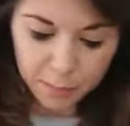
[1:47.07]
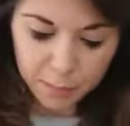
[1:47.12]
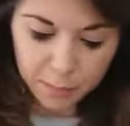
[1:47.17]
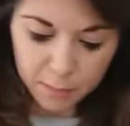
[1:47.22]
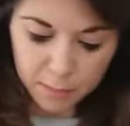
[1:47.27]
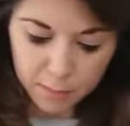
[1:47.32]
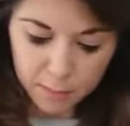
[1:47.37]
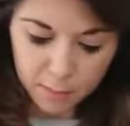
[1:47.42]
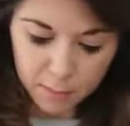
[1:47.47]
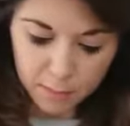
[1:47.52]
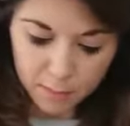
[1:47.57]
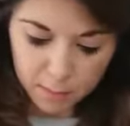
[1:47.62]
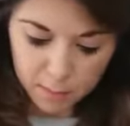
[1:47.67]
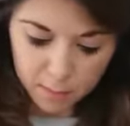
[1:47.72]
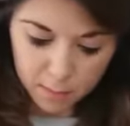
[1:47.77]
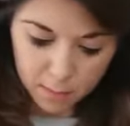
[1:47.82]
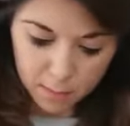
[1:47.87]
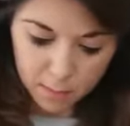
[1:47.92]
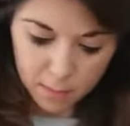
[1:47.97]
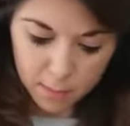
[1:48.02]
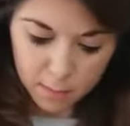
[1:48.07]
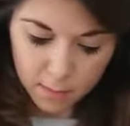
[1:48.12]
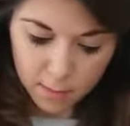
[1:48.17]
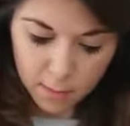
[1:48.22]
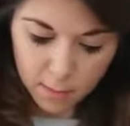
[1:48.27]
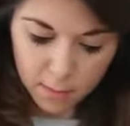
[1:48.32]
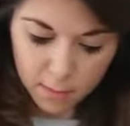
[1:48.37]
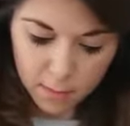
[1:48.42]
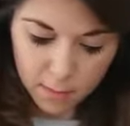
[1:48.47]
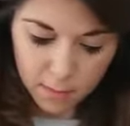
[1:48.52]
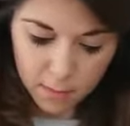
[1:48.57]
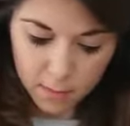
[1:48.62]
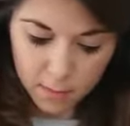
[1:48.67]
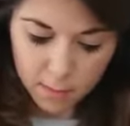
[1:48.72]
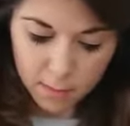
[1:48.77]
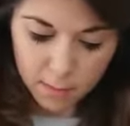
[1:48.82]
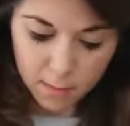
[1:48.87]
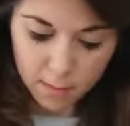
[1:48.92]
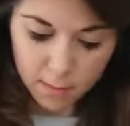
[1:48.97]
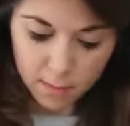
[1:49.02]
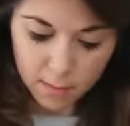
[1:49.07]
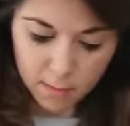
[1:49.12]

[no speech]